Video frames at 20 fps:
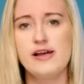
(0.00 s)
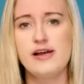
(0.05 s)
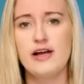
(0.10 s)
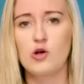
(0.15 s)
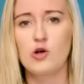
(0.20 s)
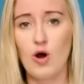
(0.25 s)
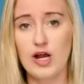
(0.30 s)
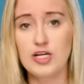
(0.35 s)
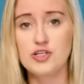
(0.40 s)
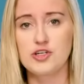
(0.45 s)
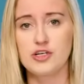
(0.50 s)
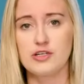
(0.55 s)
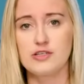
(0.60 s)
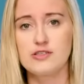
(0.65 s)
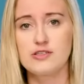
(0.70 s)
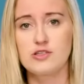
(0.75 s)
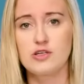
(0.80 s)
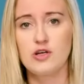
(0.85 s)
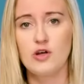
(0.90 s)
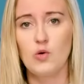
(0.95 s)

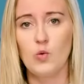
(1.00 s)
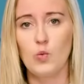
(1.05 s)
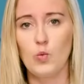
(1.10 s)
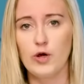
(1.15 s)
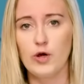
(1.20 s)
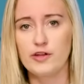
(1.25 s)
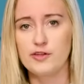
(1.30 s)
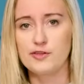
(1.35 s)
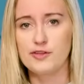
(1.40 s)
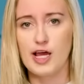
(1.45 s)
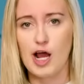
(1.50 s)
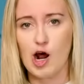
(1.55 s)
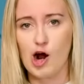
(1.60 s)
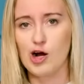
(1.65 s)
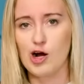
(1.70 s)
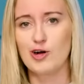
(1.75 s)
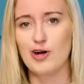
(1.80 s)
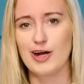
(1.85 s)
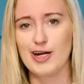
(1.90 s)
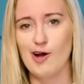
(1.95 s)
questions with
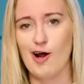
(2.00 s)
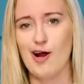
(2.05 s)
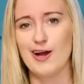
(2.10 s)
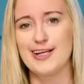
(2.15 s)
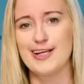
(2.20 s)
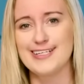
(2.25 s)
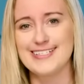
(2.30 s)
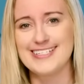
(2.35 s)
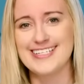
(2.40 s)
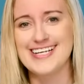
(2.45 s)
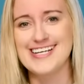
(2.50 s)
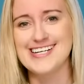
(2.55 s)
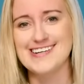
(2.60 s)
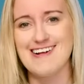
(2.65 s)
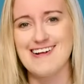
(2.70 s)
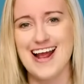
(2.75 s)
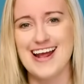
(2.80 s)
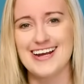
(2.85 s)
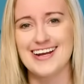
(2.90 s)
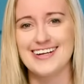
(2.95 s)
our great audience
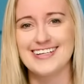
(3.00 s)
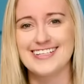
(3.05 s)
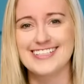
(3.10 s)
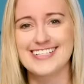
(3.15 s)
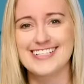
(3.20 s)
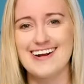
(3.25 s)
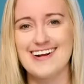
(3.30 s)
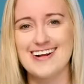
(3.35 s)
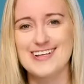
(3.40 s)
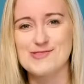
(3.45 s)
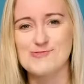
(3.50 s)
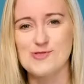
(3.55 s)
here at Undercurrents.